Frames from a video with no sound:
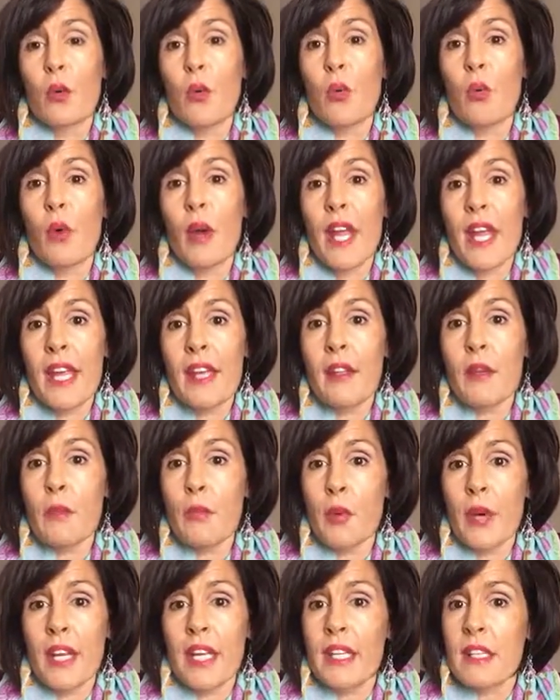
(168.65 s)
way the
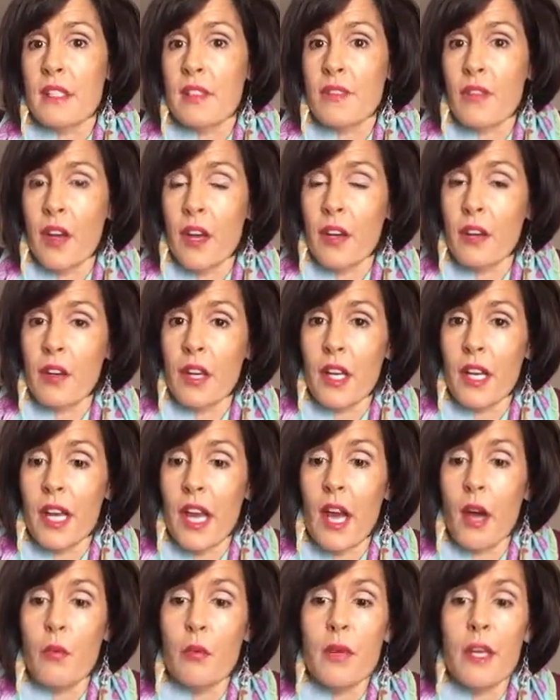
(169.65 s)
brain is firing and
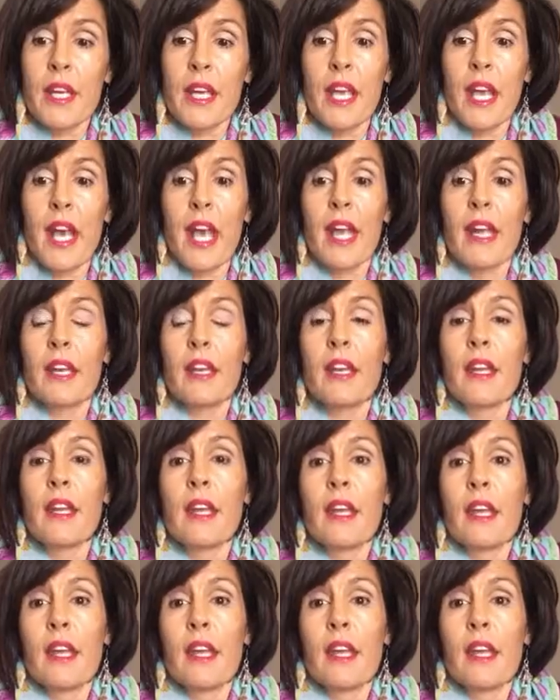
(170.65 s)
how we can